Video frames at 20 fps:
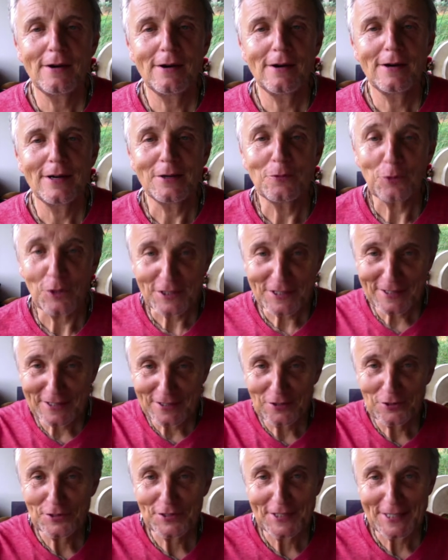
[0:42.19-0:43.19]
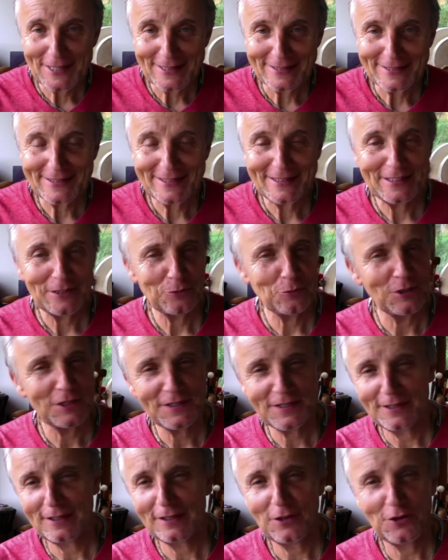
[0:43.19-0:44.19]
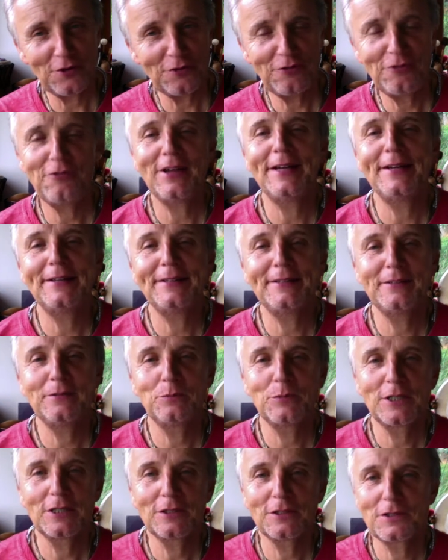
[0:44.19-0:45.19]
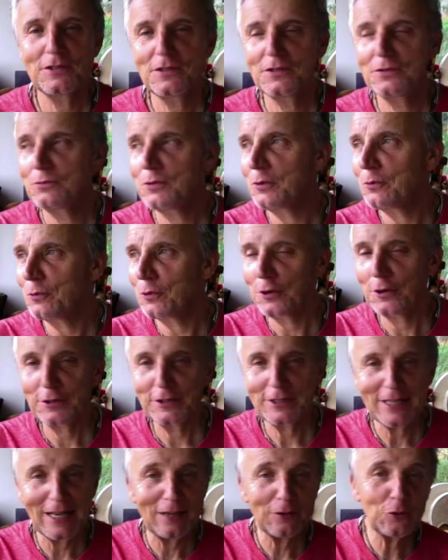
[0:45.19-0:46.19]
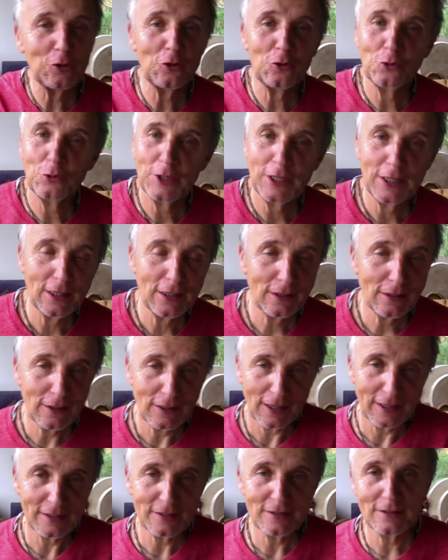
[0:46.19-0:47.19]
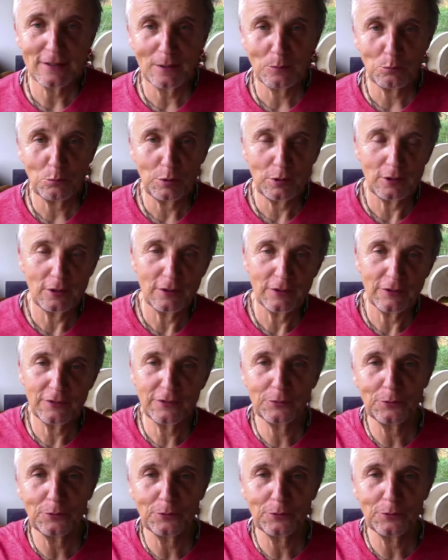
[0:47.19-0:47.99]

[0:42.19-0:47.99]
it was in New Zealand, and it was a lot of fun because we were downloading light temples.